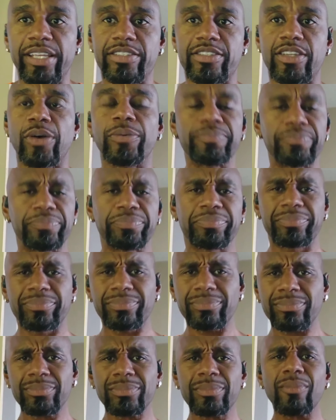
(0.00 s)
So
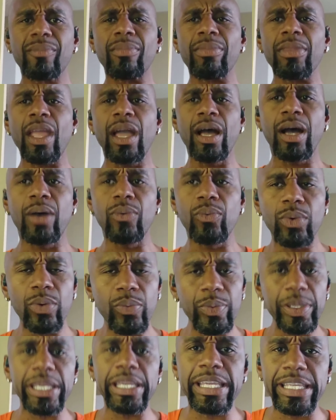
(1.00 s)
when
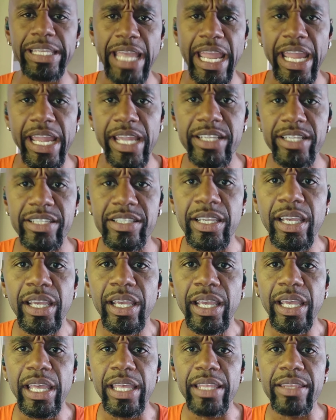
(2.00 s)
we engage
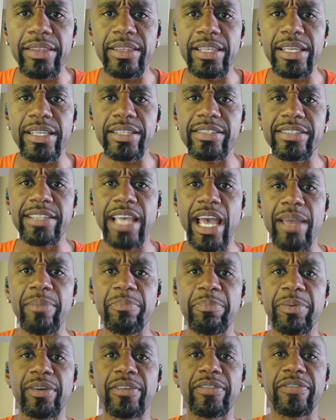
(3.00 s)
in this
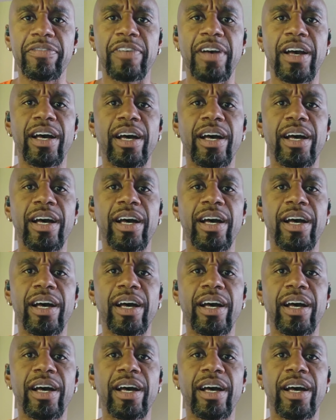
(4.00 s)
type of